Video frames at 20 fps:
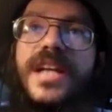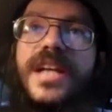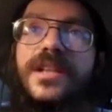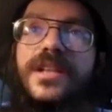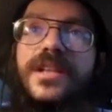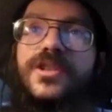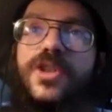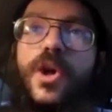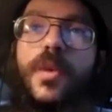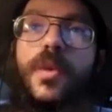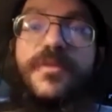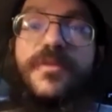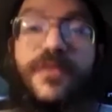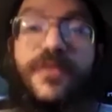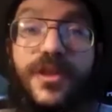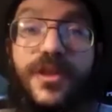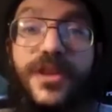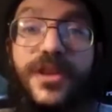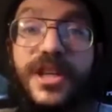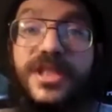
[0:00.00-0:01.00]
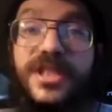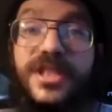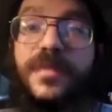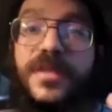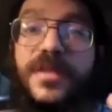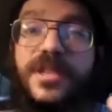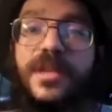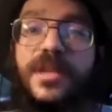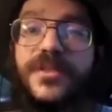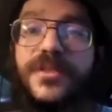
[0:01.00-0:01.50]
of dope for this
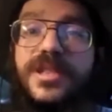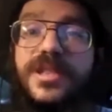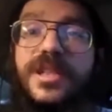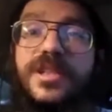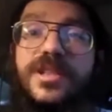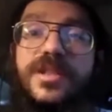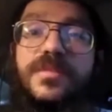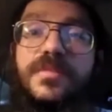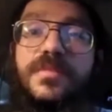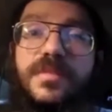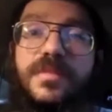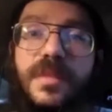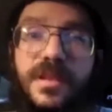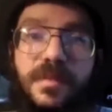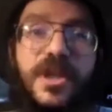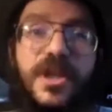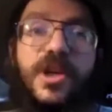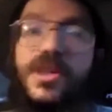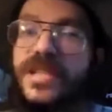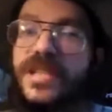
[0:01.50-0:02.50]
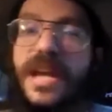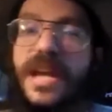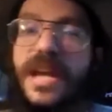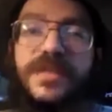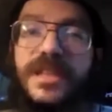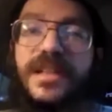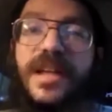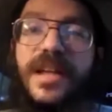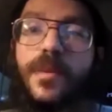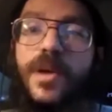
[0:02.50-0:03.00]
specific season, because
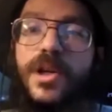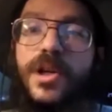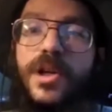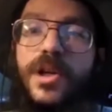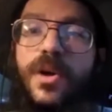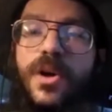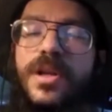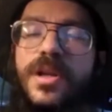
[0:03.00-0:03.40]
everything that went on.